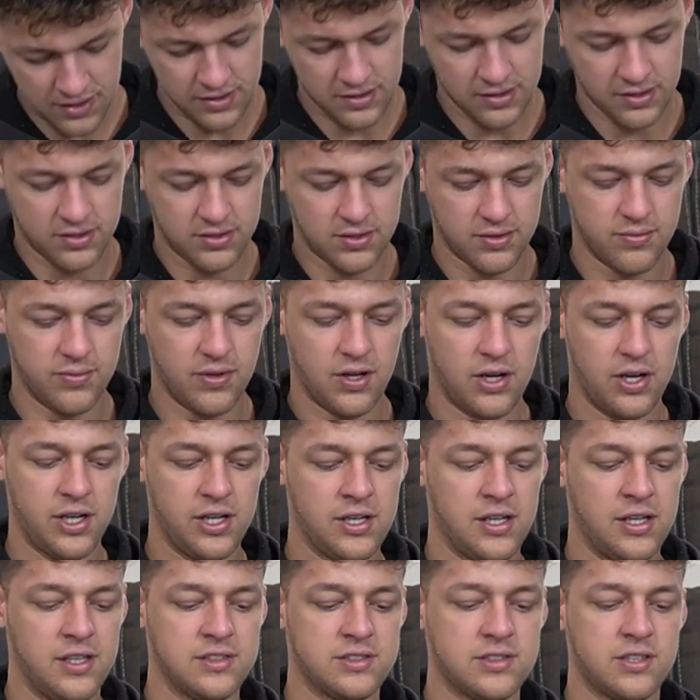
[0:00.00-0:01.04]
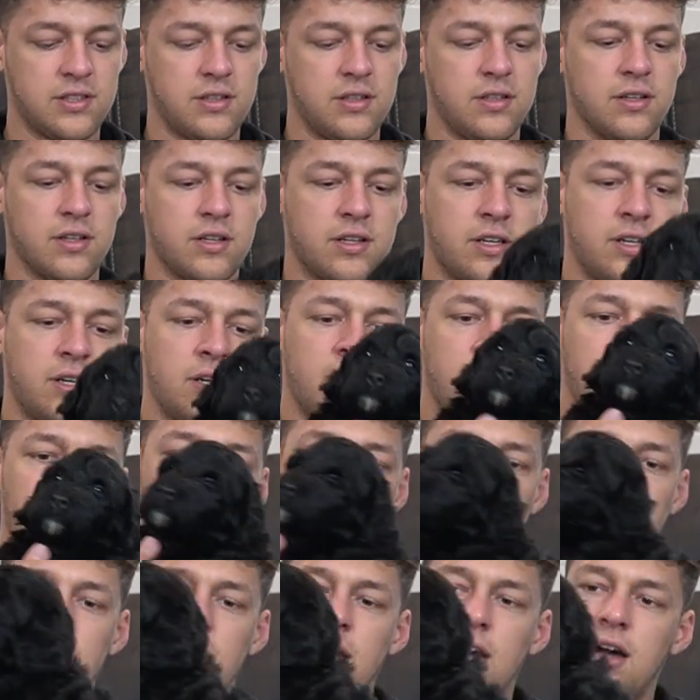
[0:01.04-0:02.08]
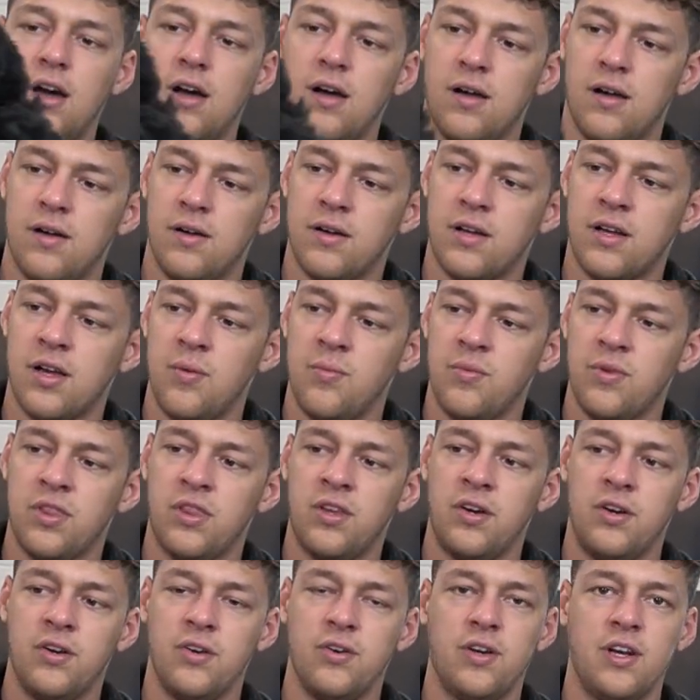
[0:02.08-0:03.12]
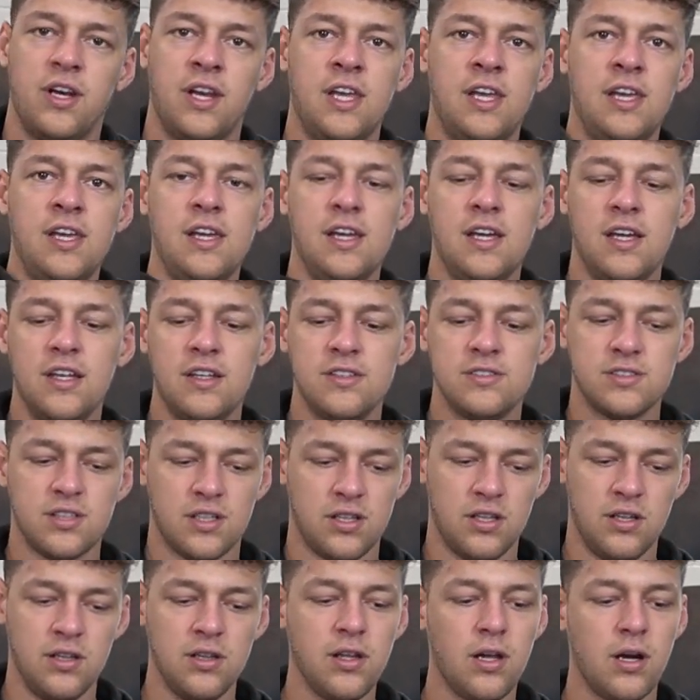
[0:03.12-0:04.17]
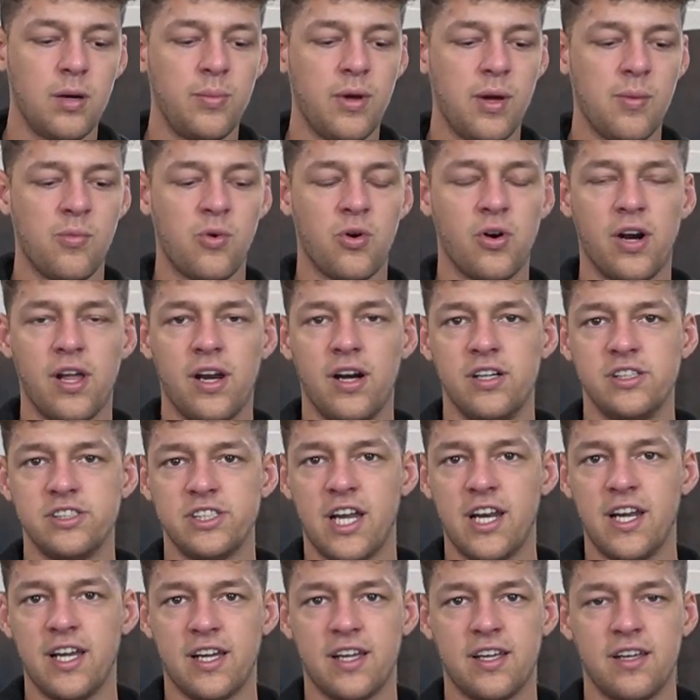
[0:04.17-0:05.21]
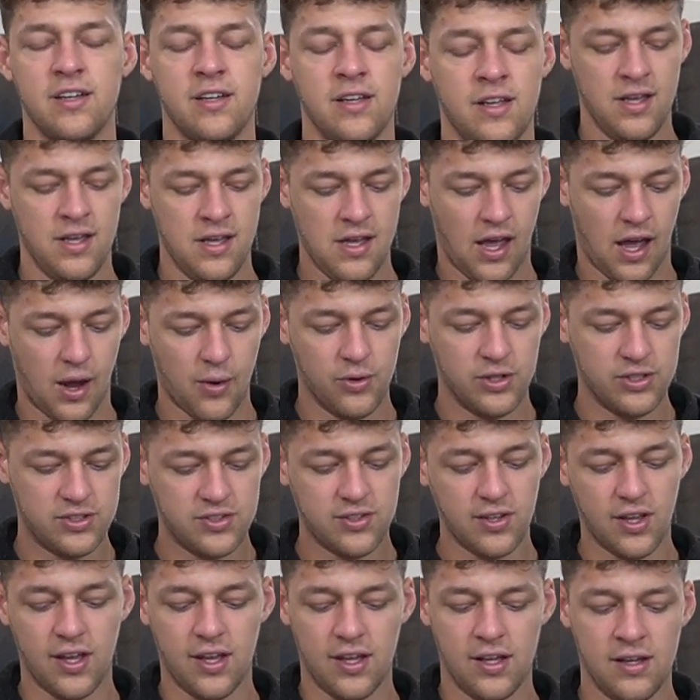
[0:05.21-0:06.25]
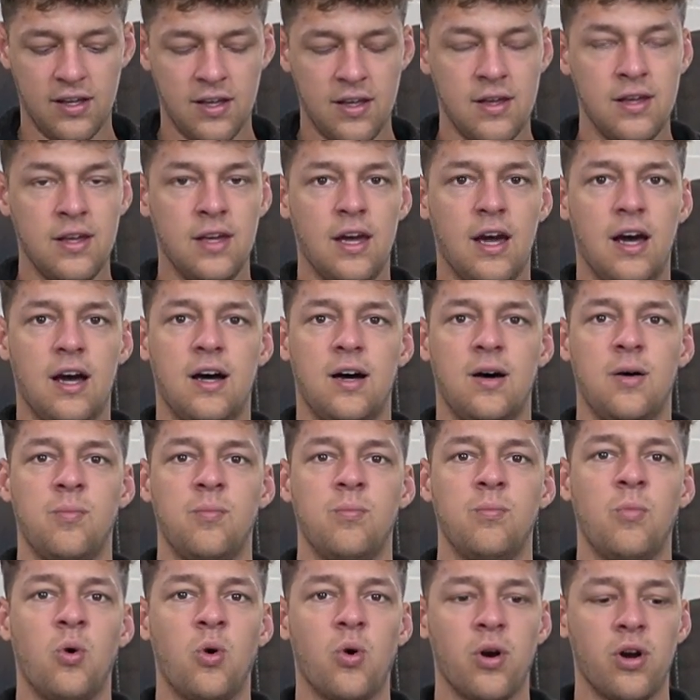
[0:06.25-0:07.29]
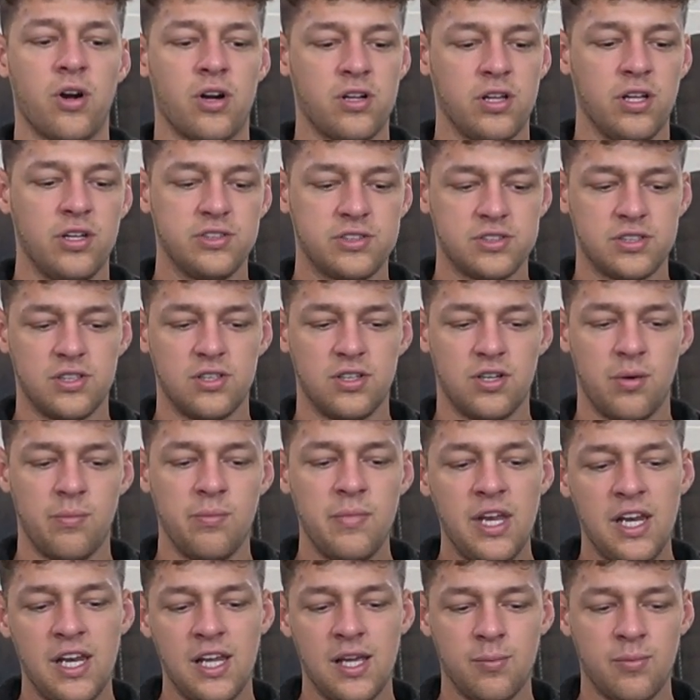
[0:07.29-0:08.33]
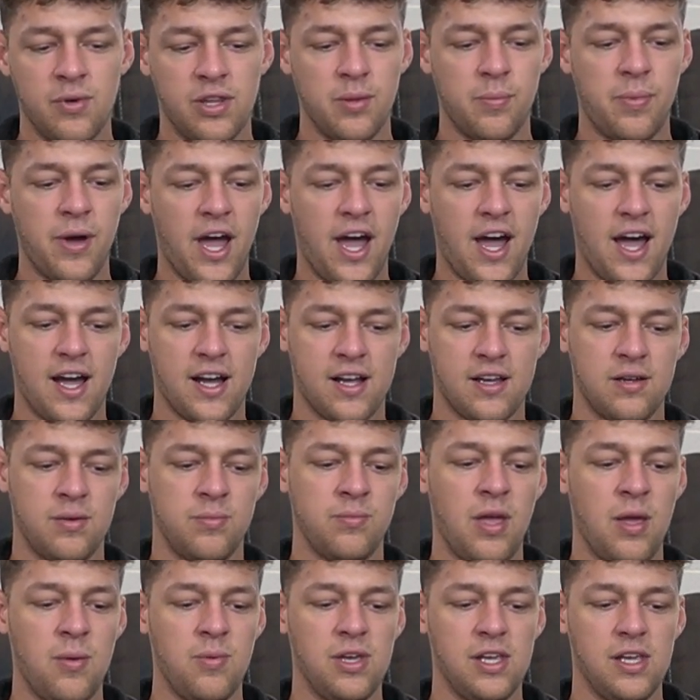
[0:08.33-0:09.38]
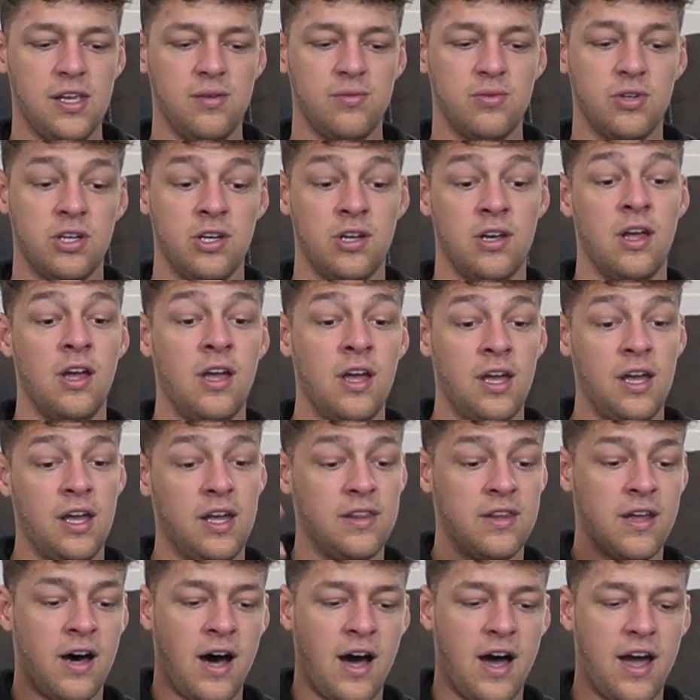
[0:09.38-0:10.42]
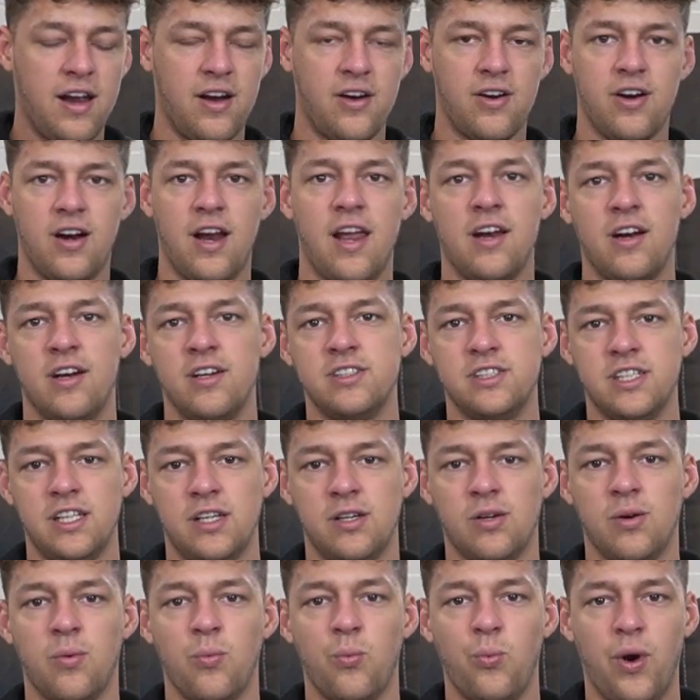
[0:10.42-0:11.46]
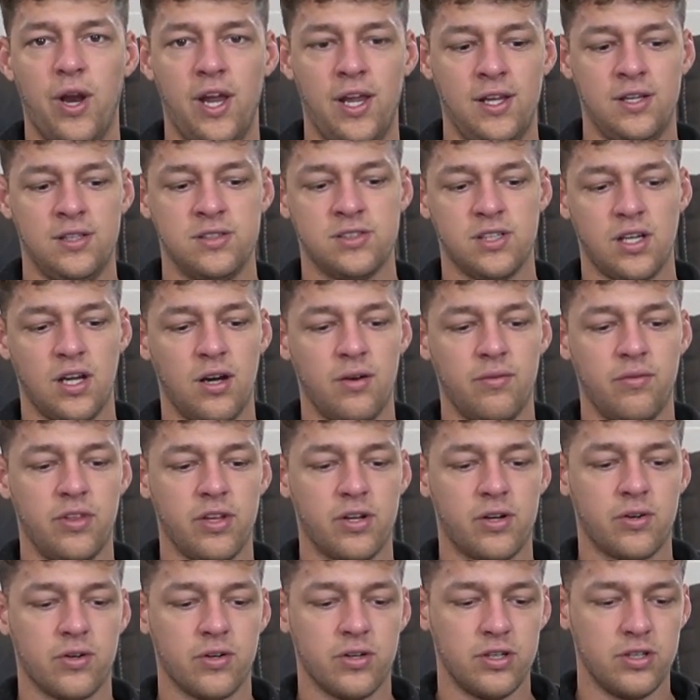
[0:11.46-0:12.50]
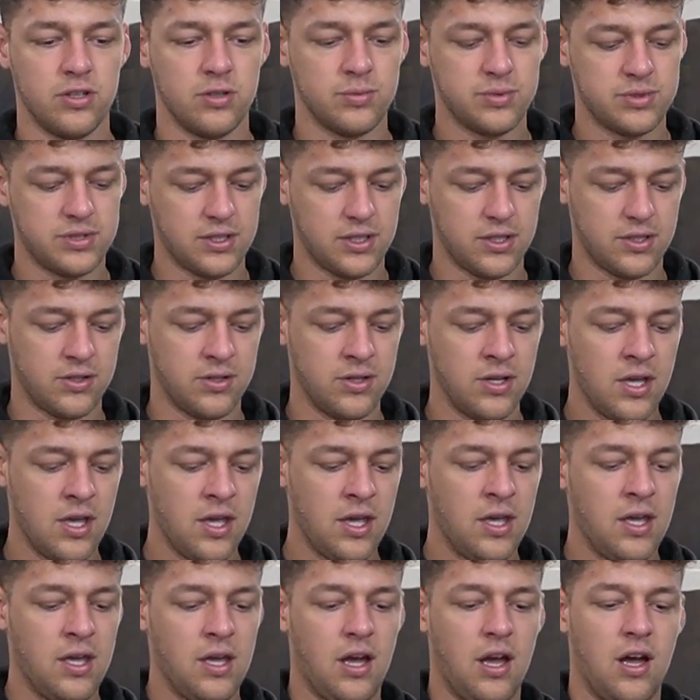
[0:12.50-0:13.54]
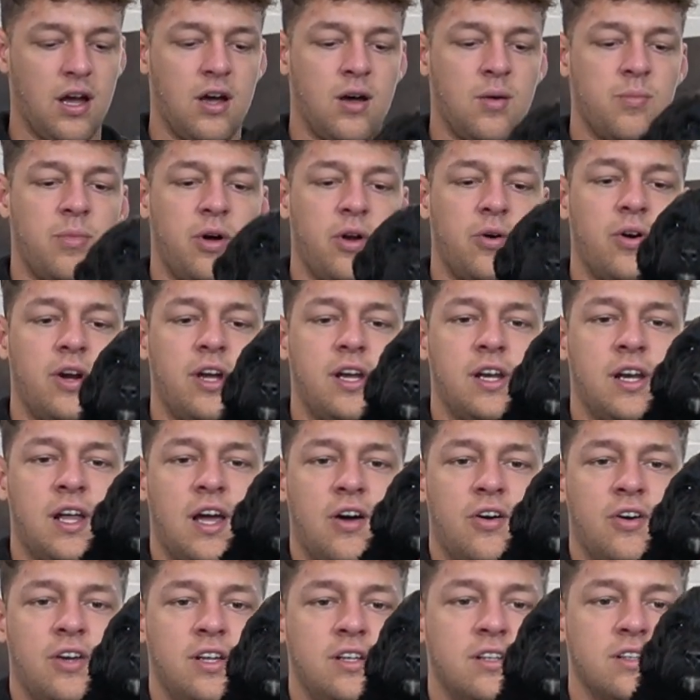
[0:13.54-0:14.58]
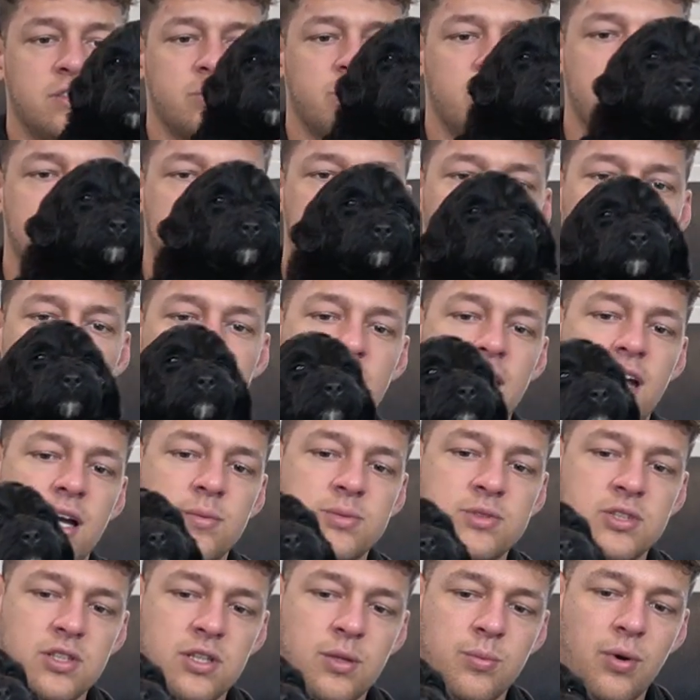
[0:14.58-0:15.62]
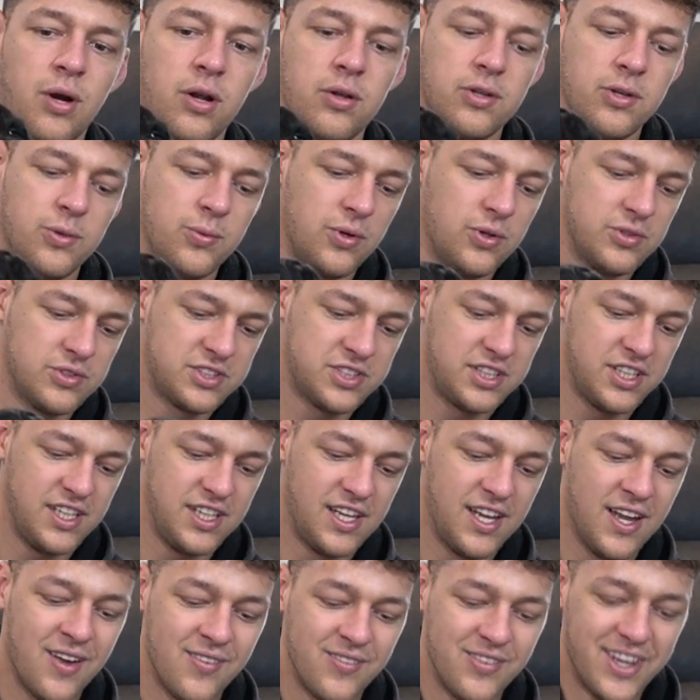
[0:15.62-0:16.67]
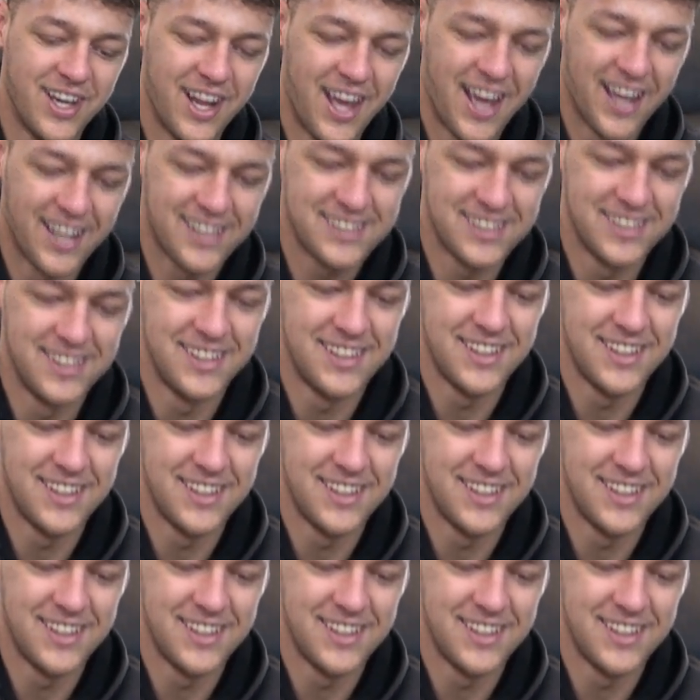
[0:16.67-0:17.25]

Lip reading: just a very nice look coming through. And he is a little bit more energetic, I would say, more closer medium of the pack, maybe even in the higher energy range of the group. So, but right now he just wants to nap, so you probably won't see him in action